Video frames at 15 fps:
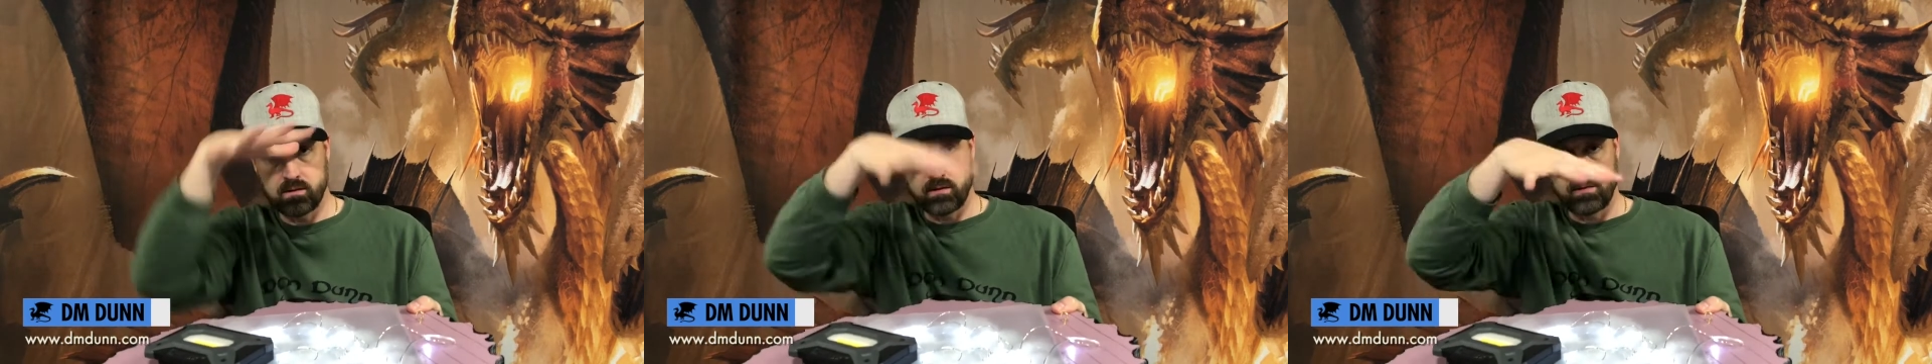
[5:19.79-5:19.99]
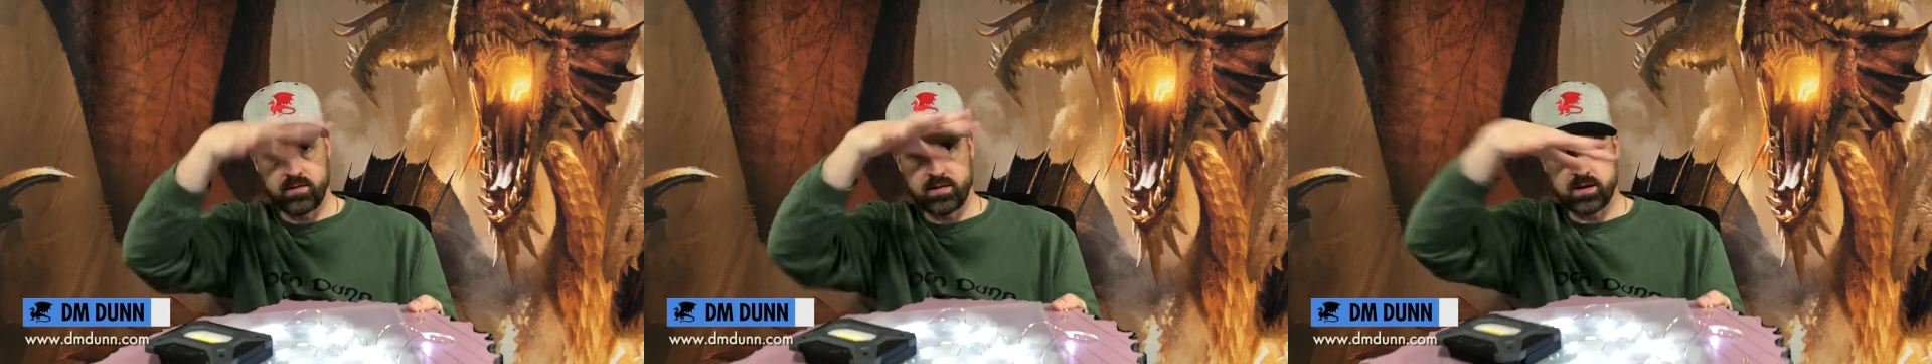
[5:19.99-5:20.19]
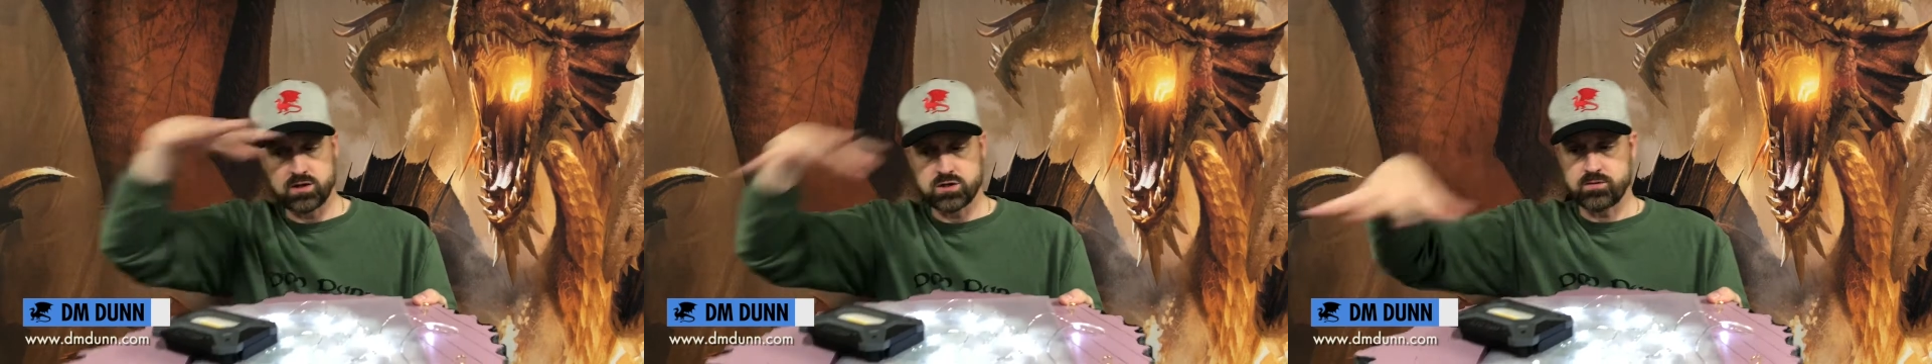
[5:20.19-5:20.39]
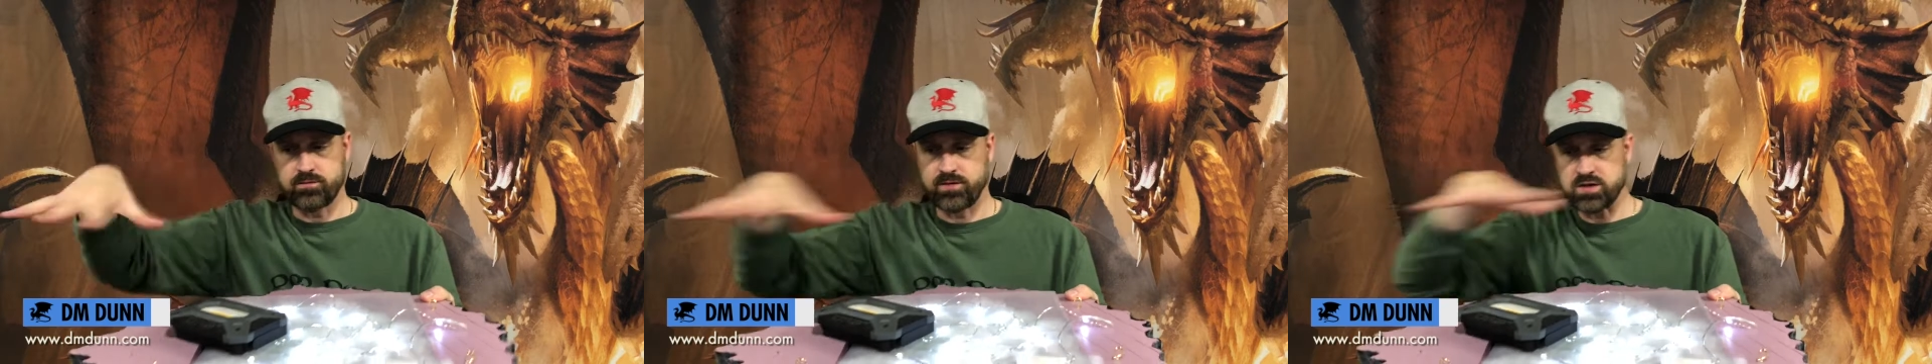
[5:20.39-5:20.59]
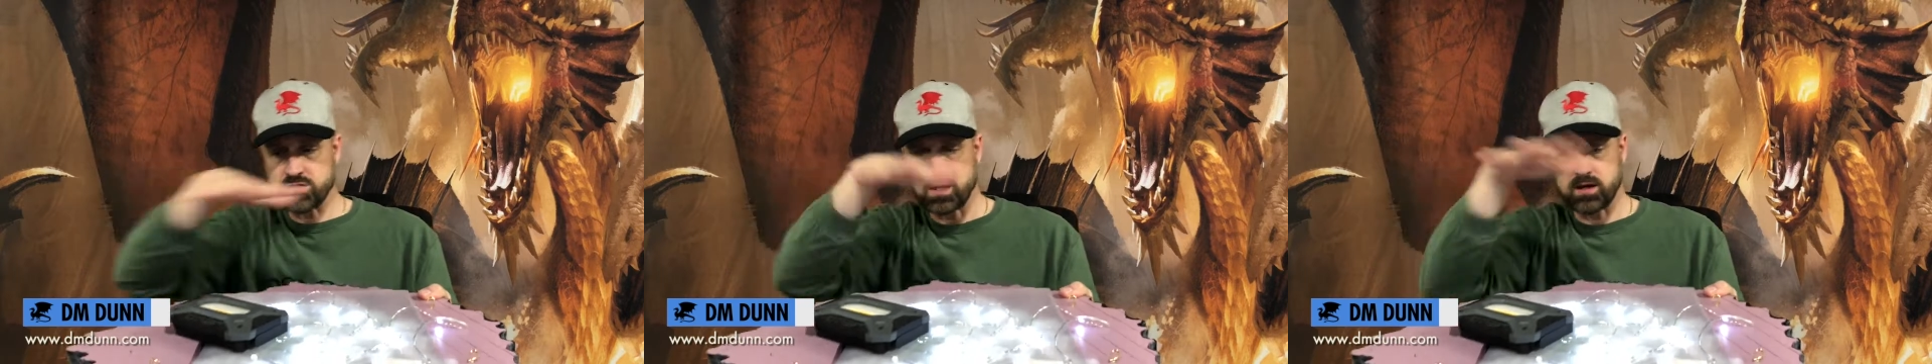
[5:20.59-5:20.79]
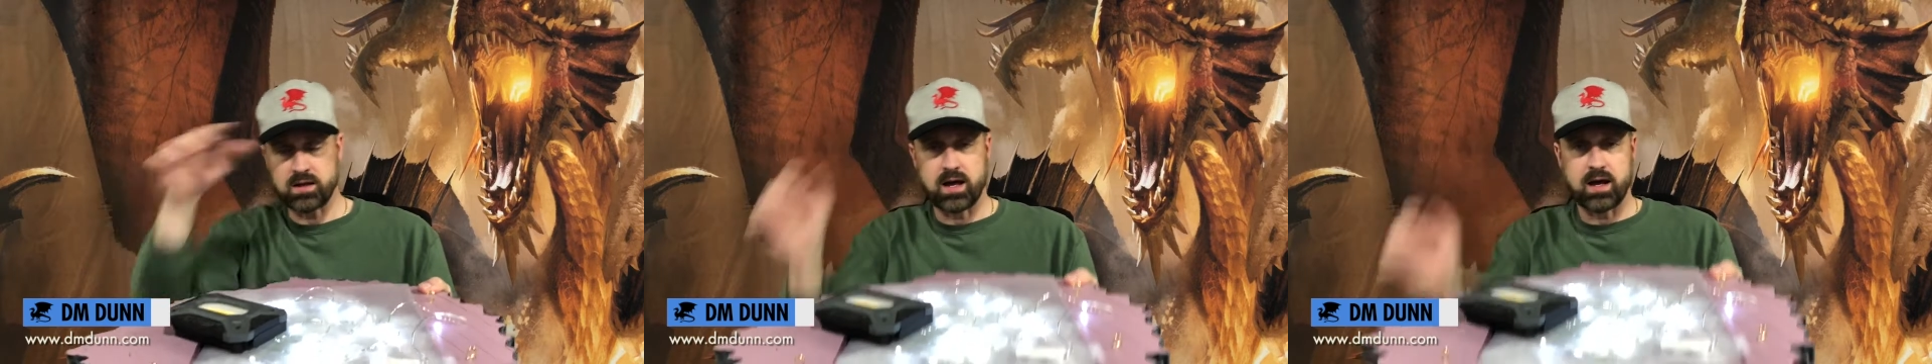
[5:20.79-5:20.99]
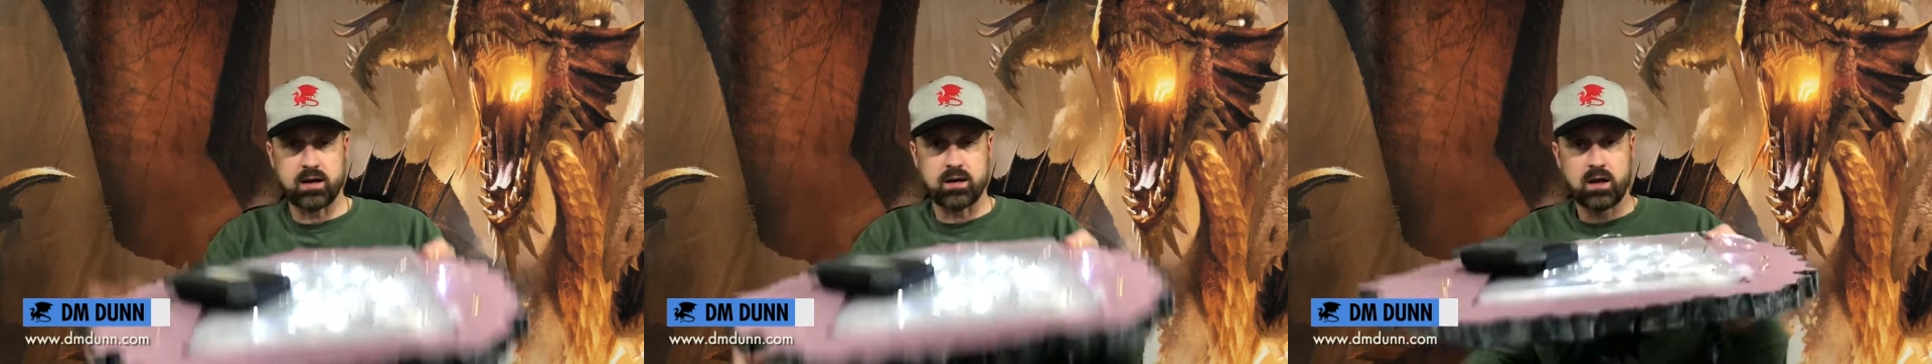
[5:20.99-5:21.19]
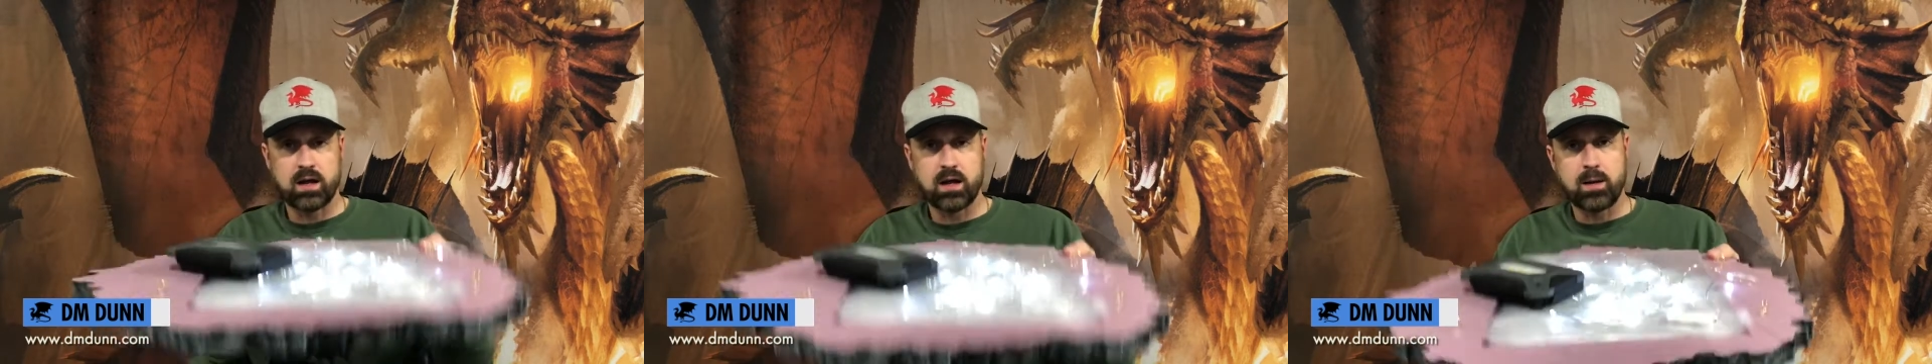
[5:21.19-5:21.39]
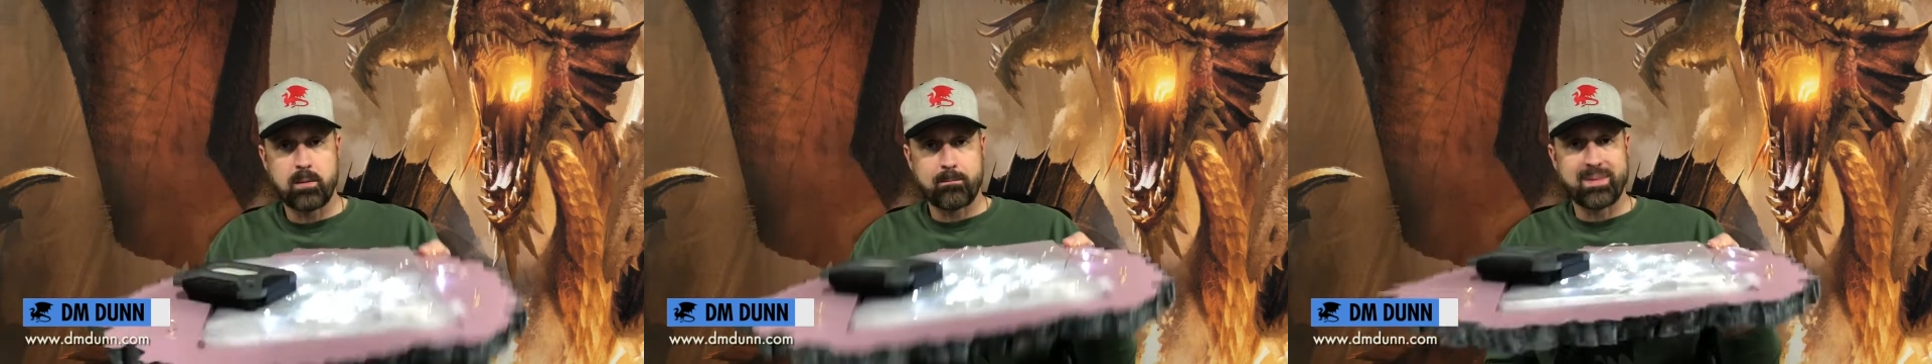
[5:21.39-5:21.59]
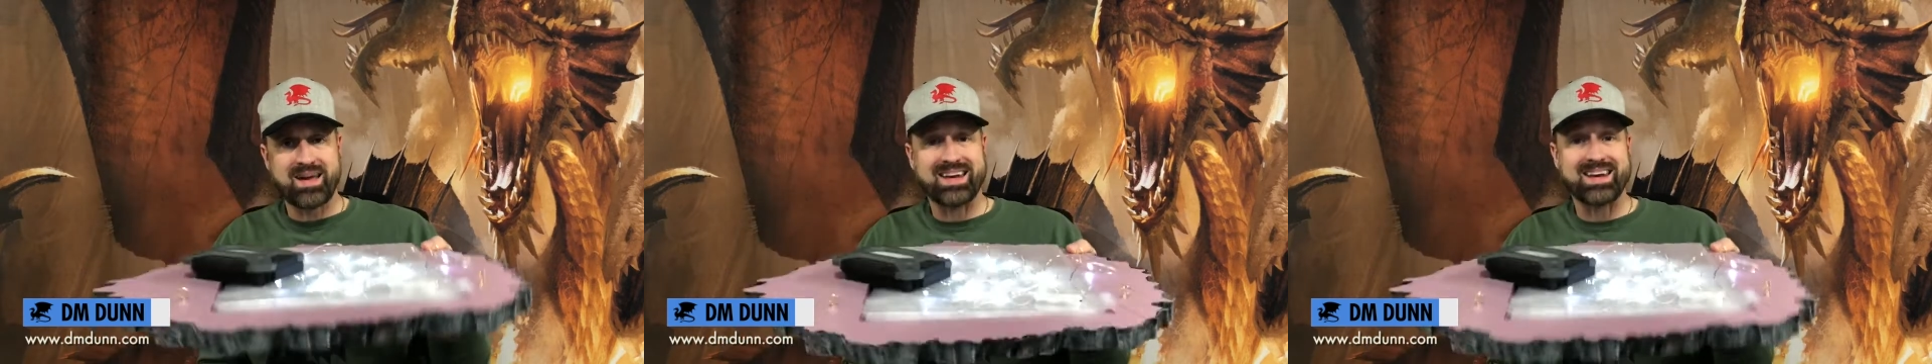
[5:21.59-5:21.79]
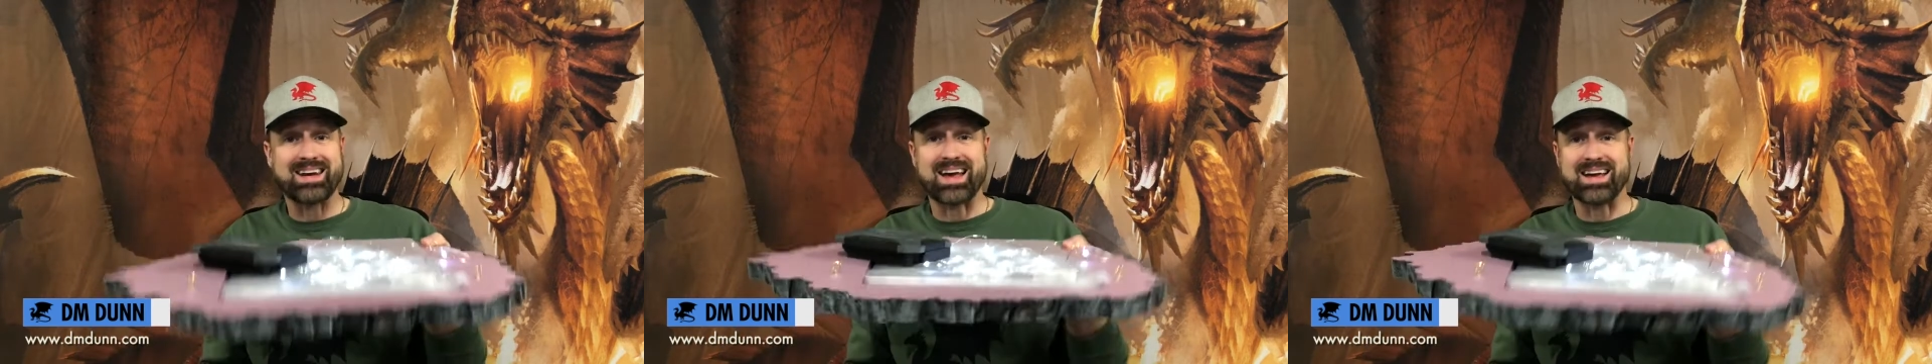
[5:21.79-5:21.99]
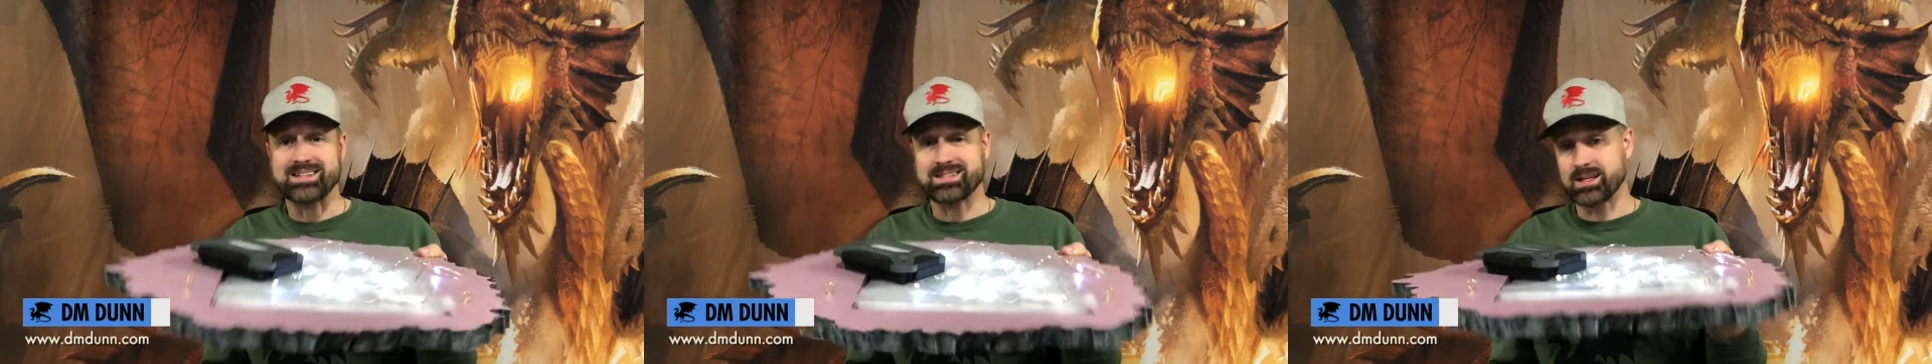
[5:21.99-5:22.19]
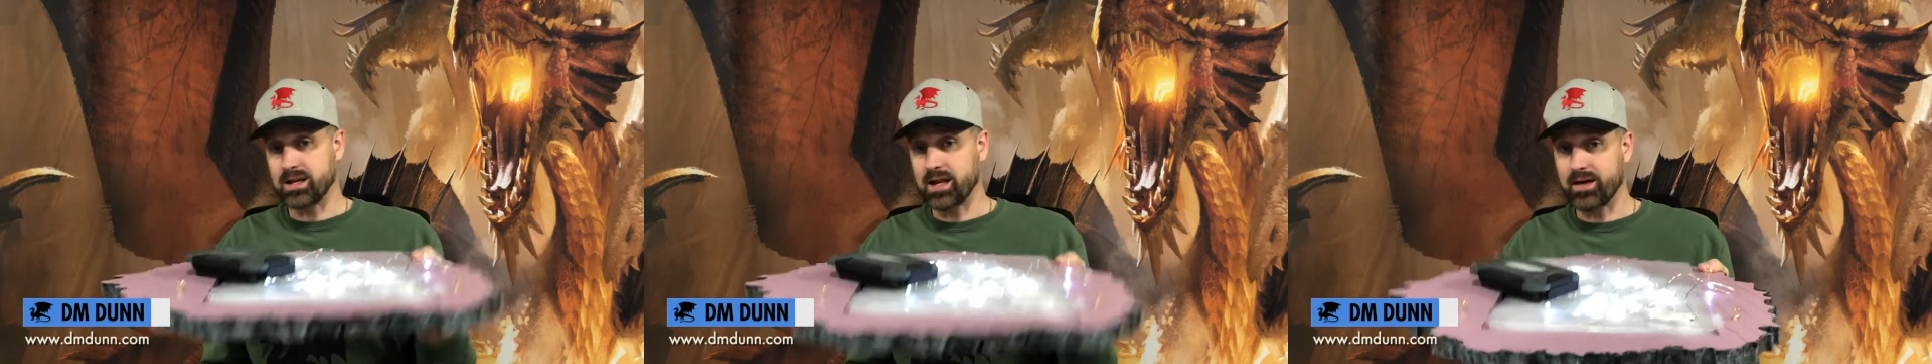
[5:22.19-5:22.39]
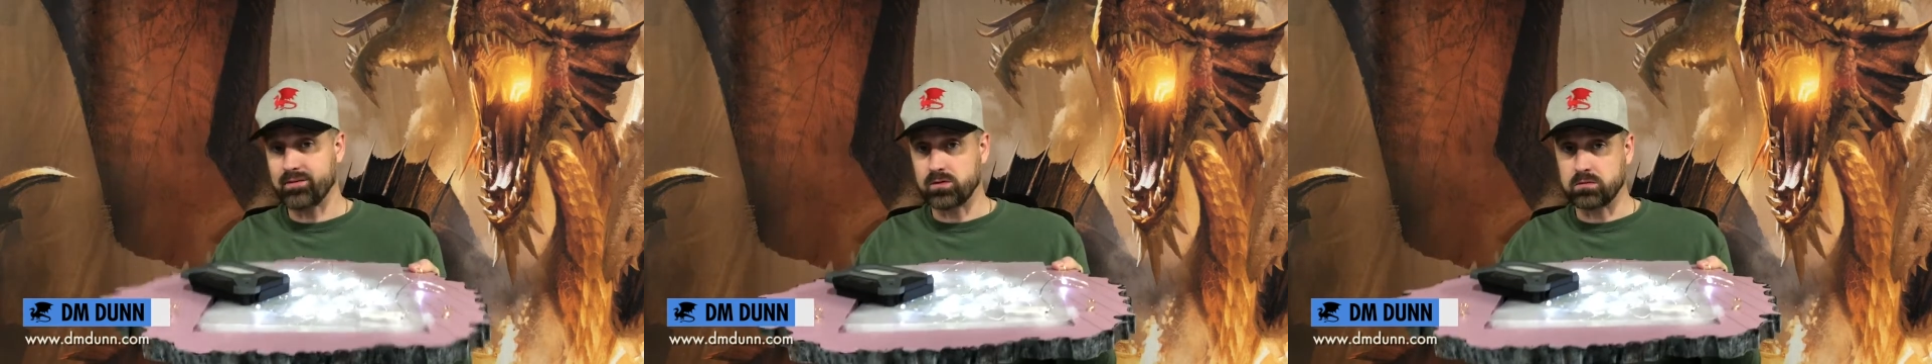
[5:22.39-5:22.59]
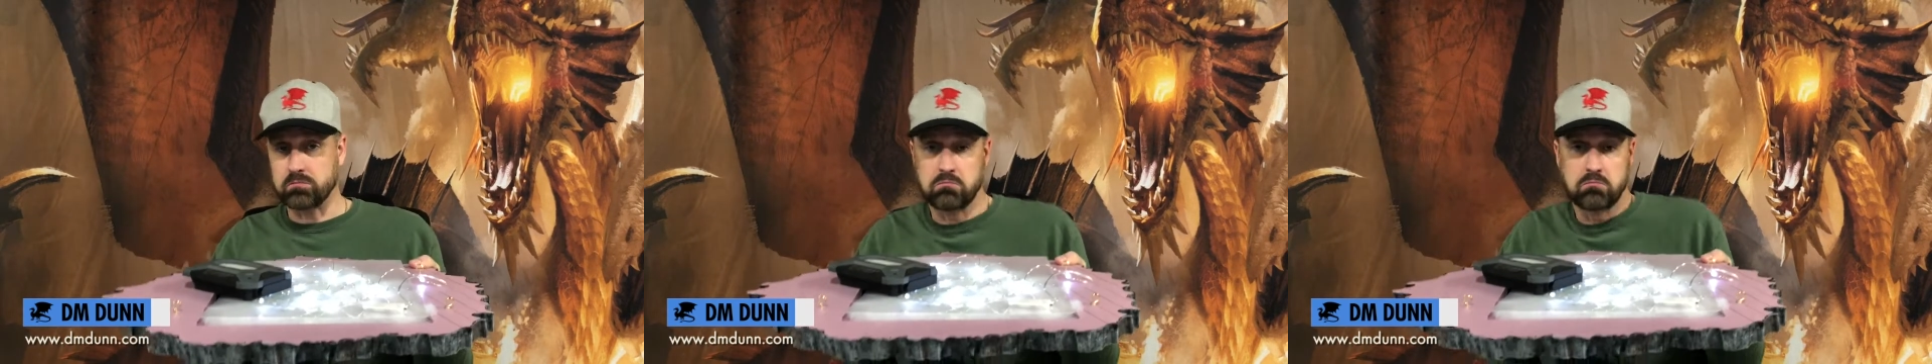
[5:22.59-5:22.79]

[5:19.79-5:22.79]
the fishing line made it nice and level.